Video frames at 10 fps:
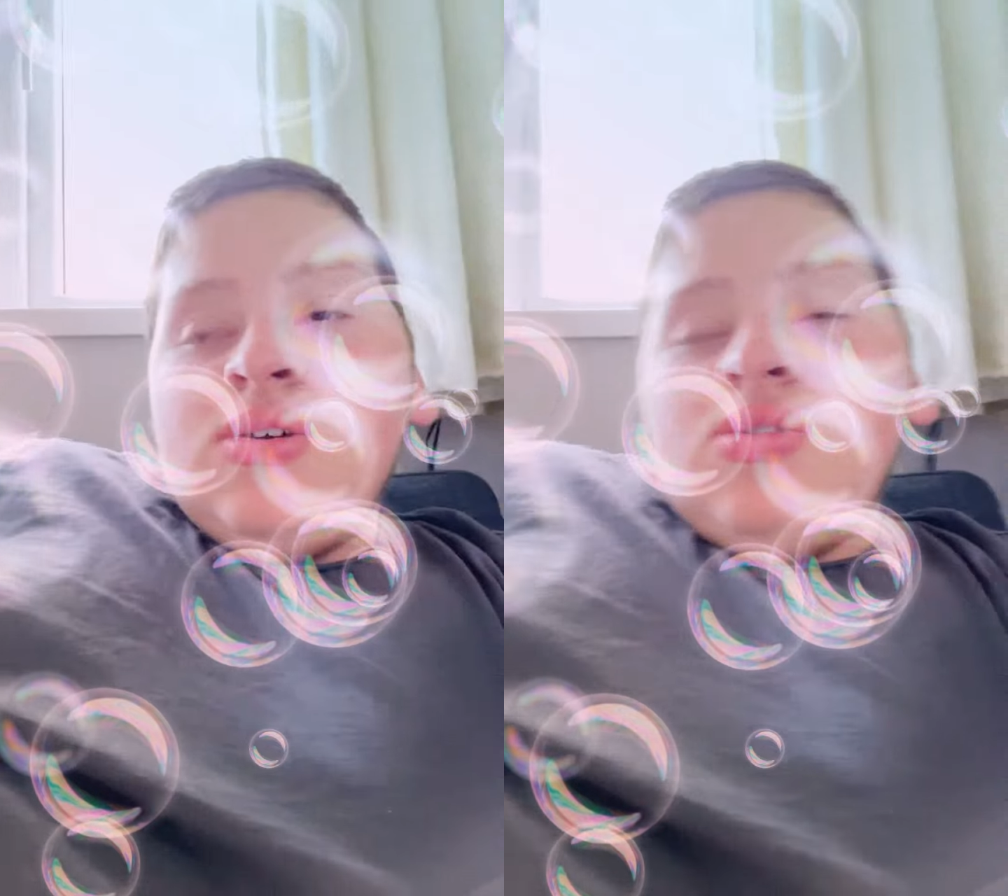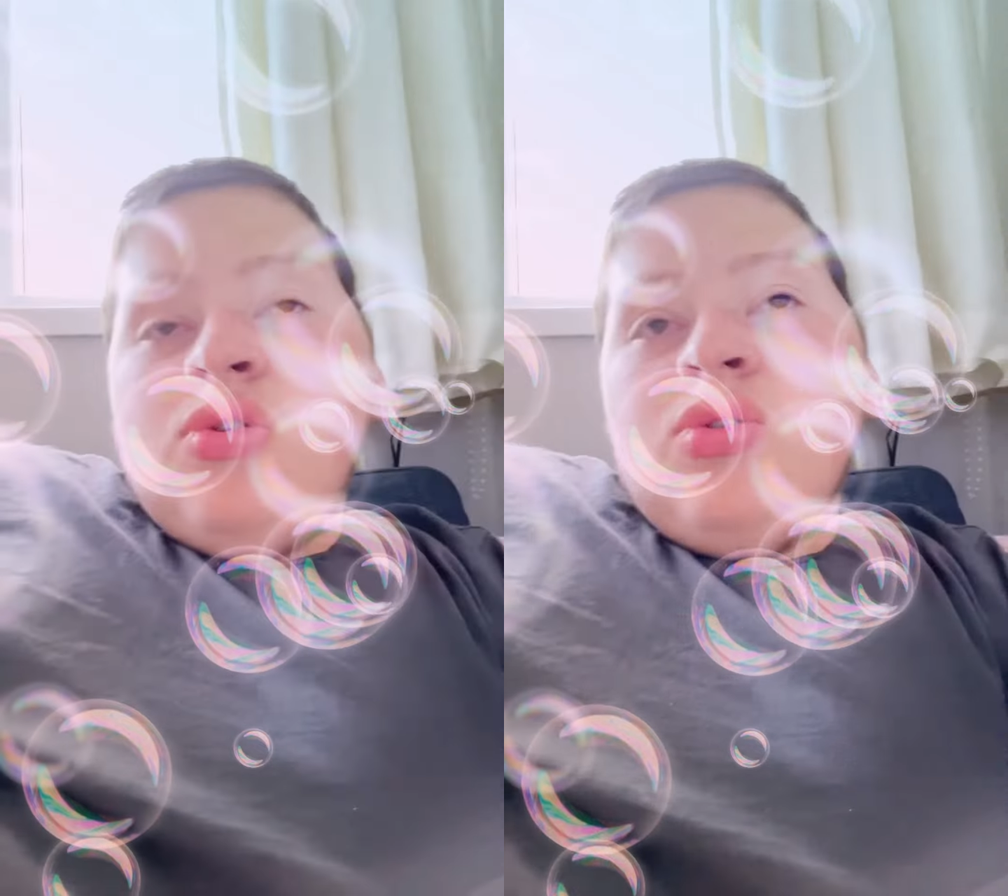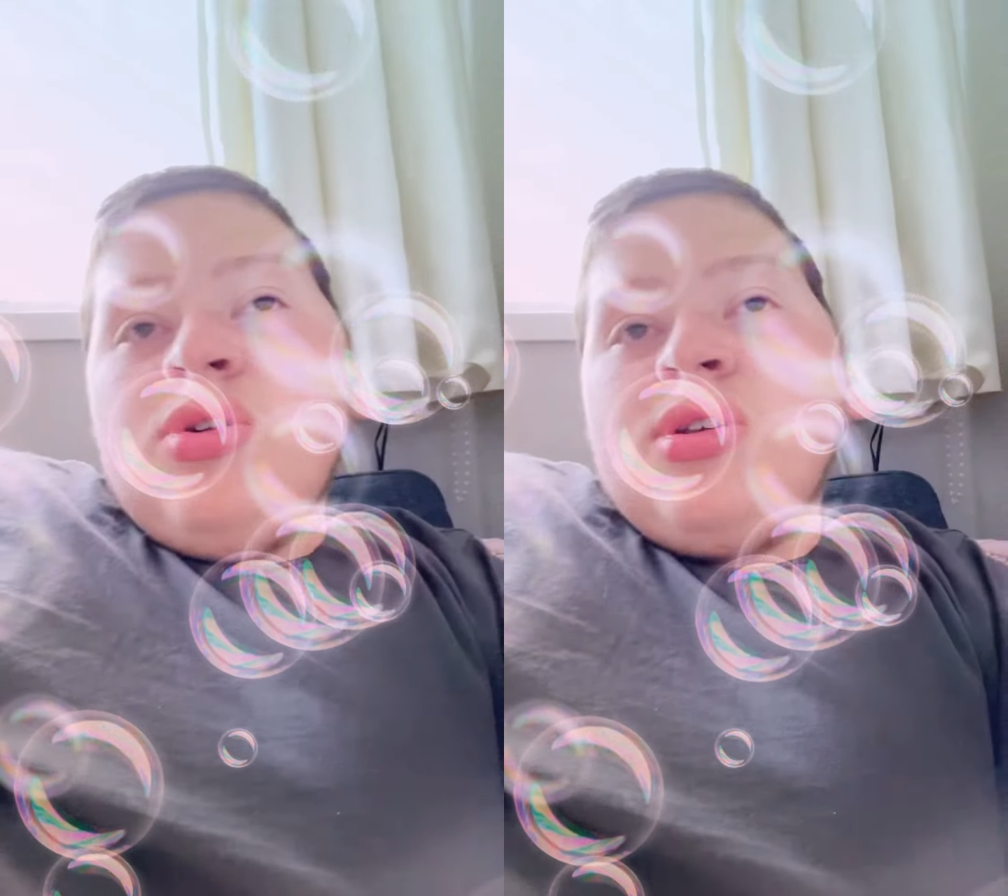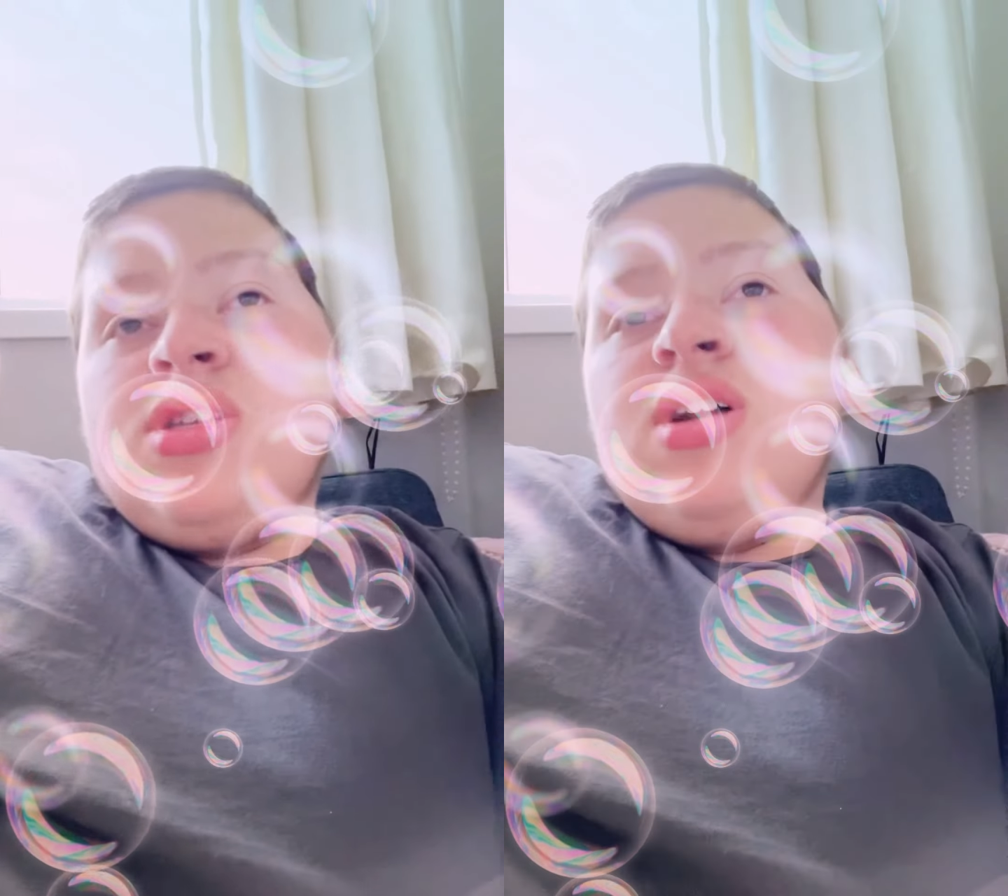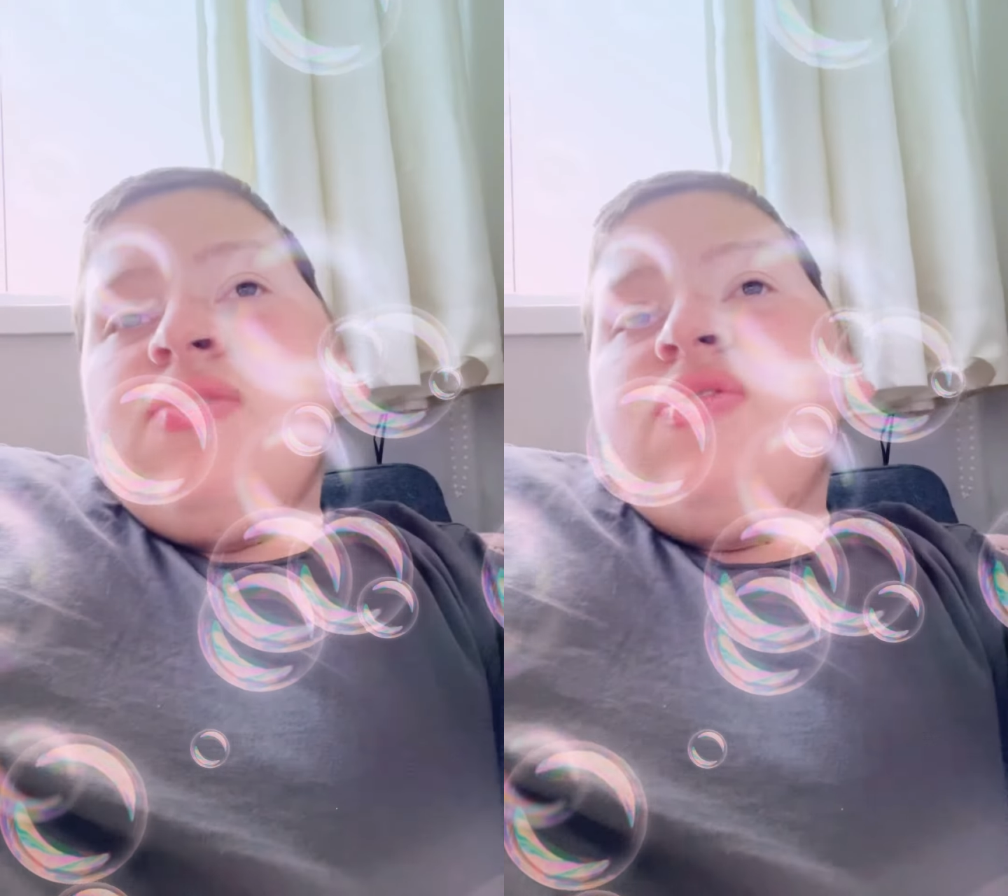Or you can
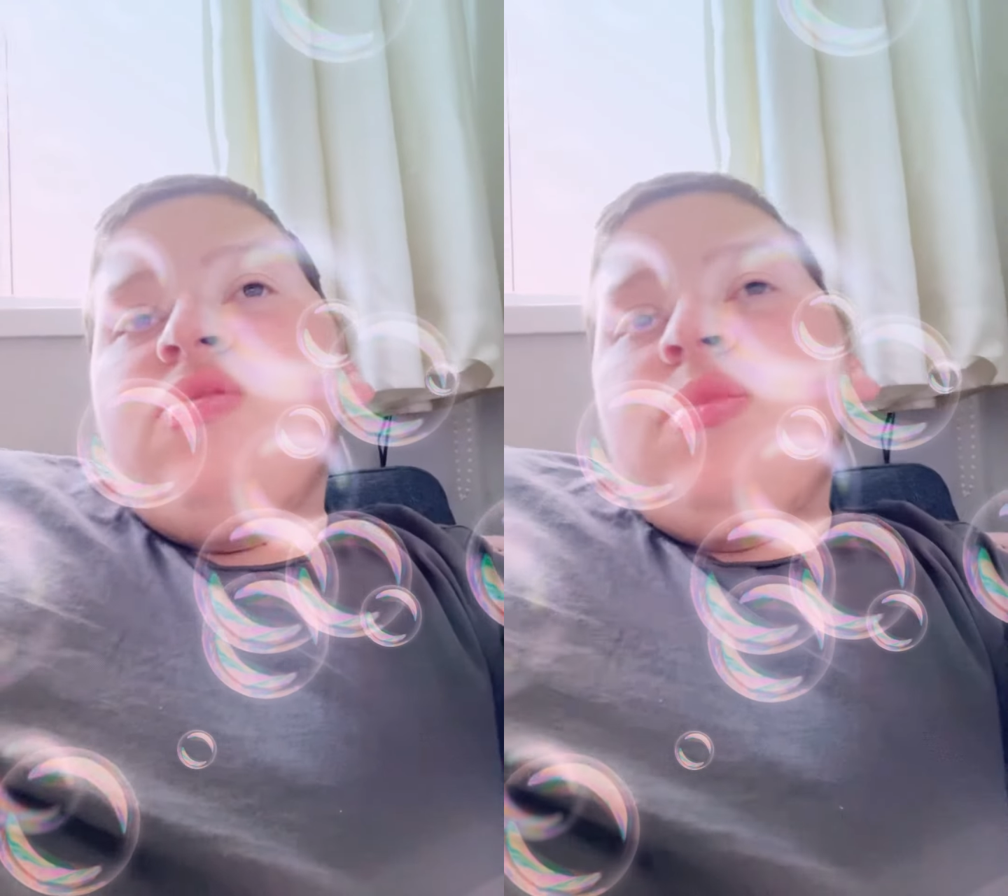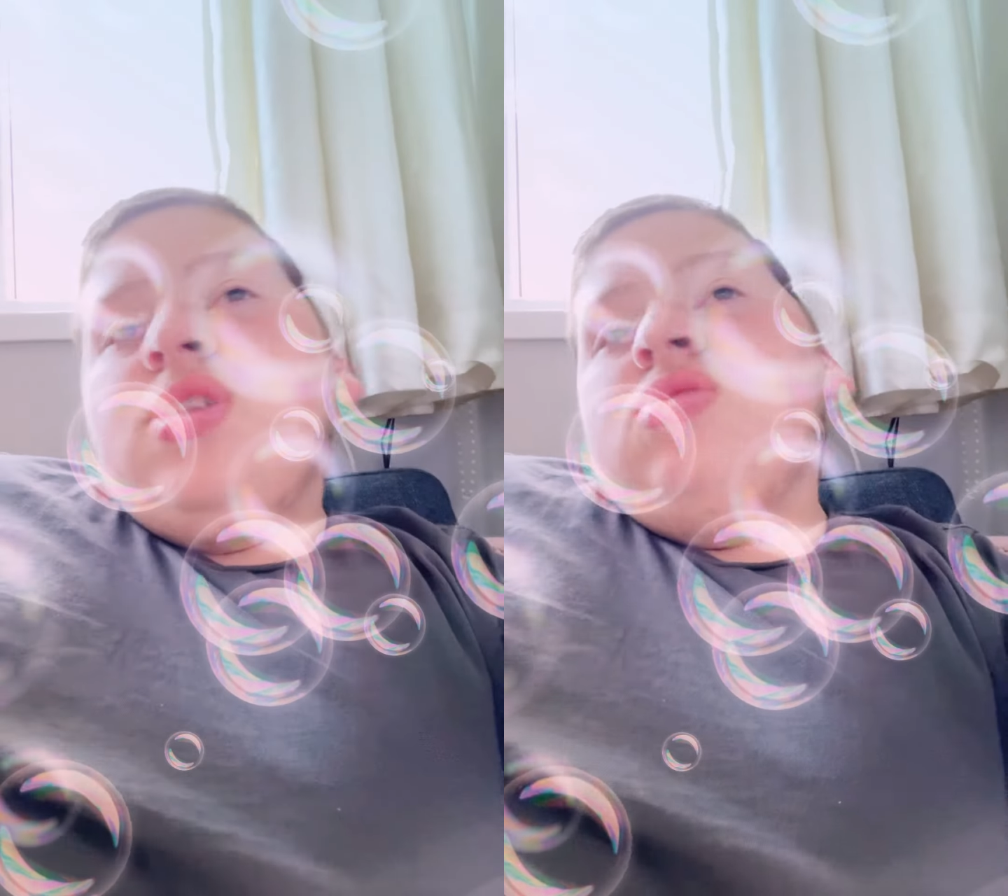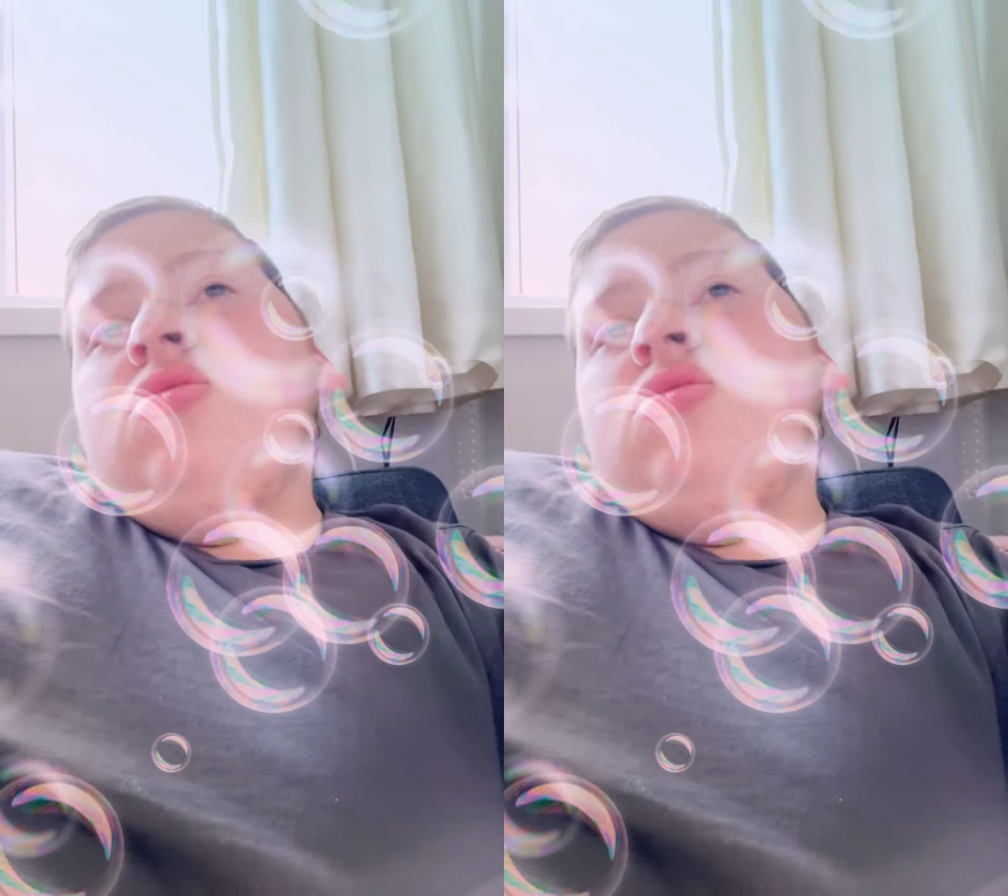start from the middle,